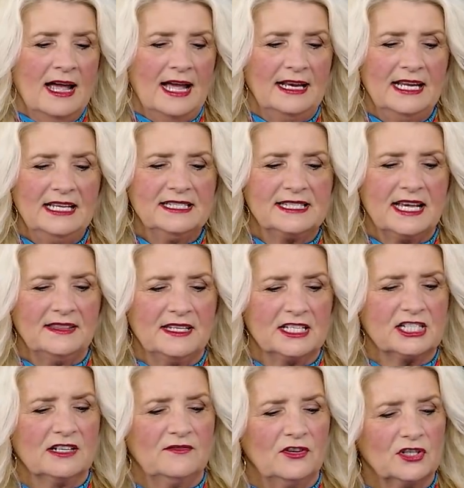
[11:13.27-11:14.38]
And he said
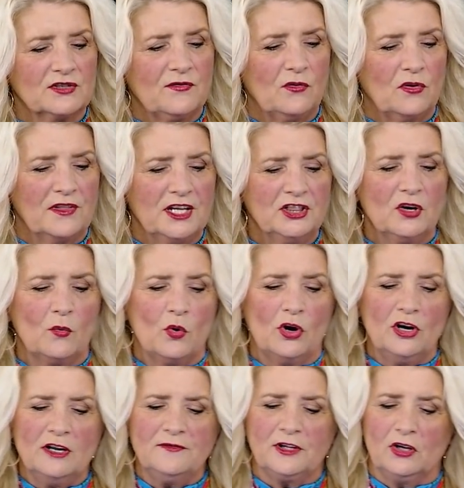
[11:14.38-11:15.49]
this in verse 4 Then the
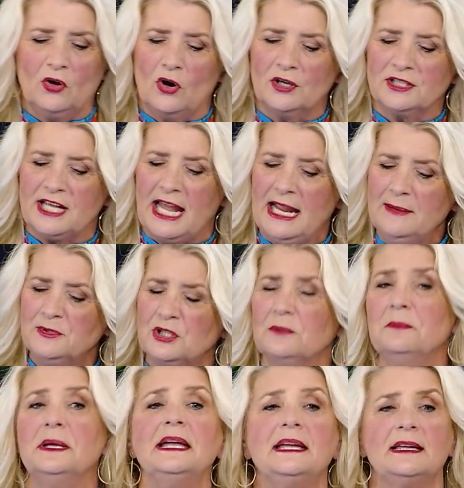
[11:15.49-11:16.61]
word of the Lord came to
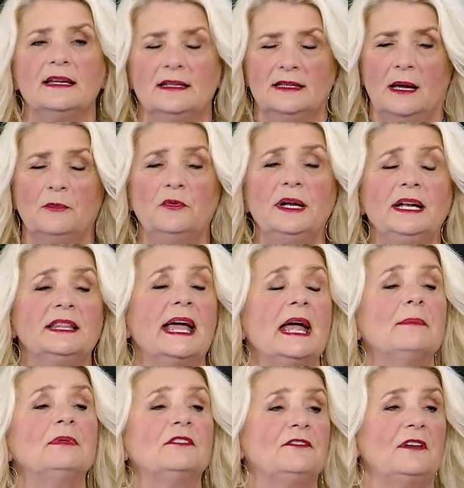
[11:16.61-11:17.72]
me. Now I'm reading the
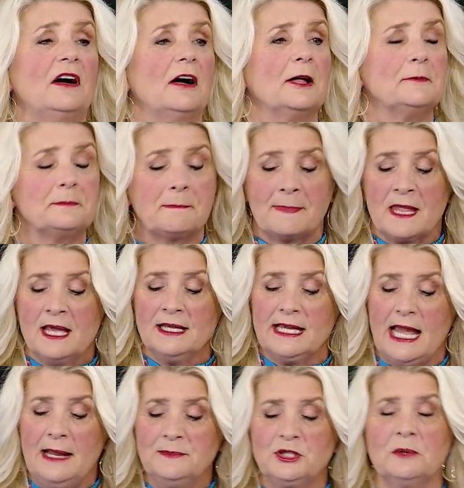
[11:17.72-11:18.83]
Amplified.
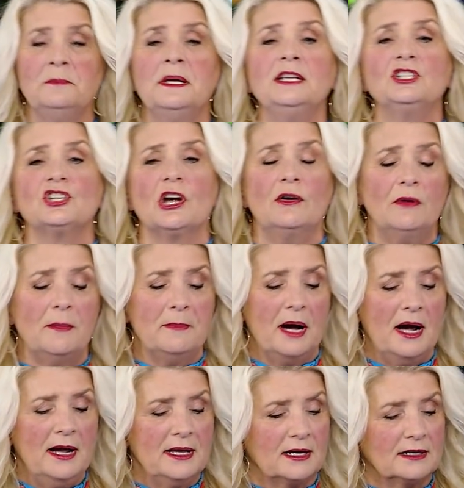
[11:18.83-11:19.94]
Came to me,
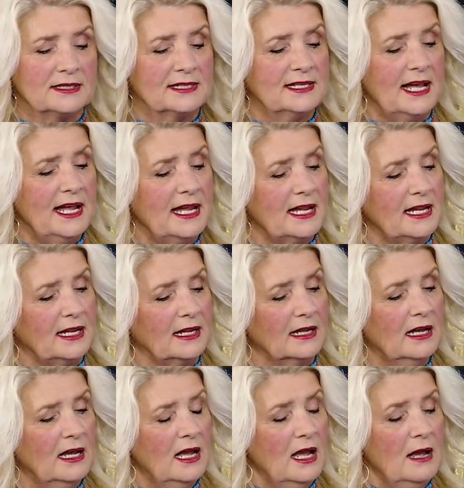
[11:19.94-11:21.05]
Jeremiah, saying,
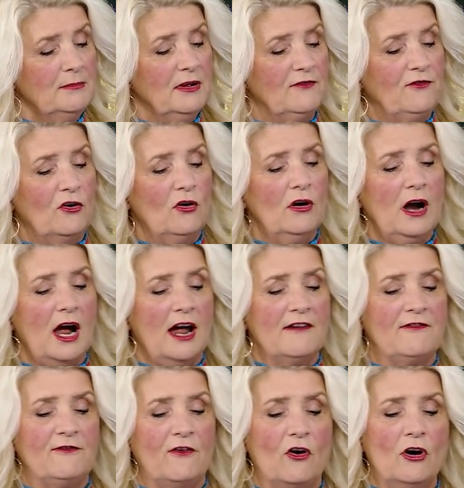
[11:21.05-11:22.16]
Before I
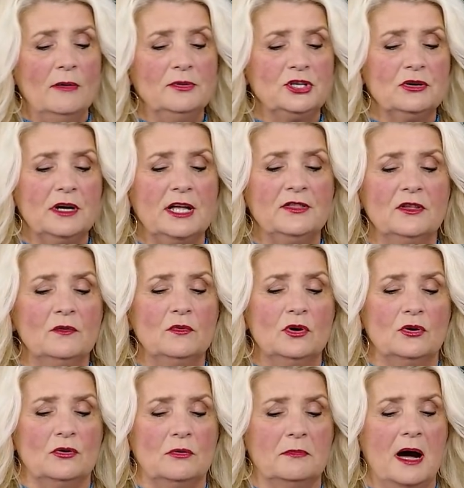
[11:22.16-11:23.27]
formed you in the
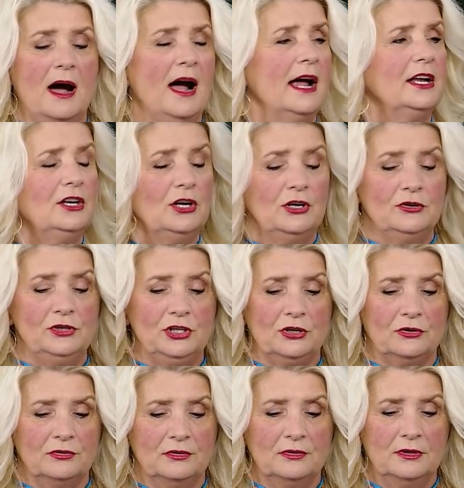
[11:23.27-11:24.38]
womb, I knew
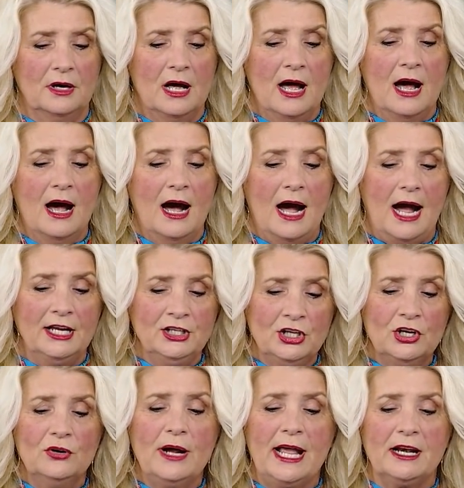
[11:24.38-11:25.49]
you. I
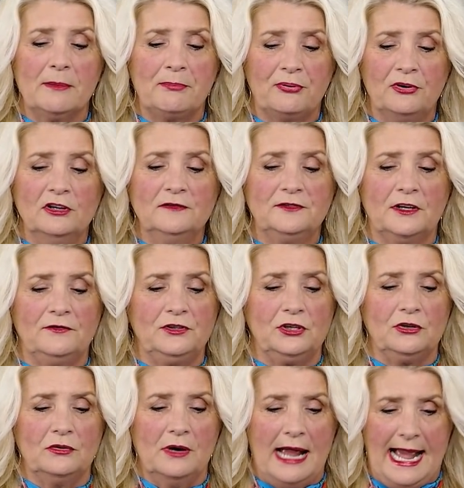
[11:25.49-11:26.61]
knew and approved of
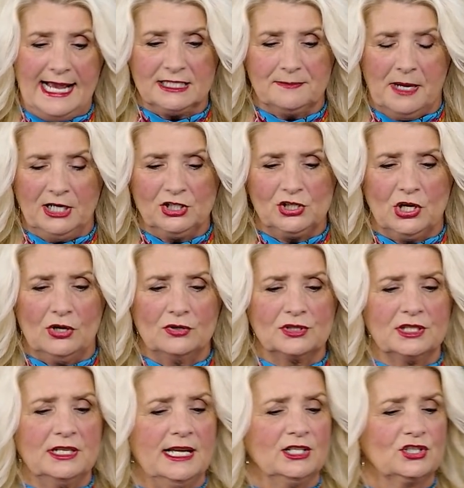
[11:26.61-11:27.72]
you as my
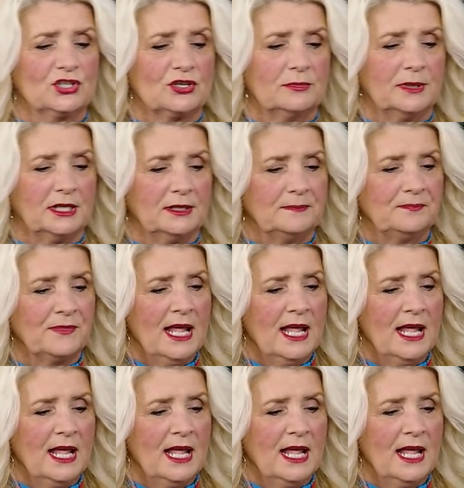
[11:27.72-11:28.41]
chosen instrument.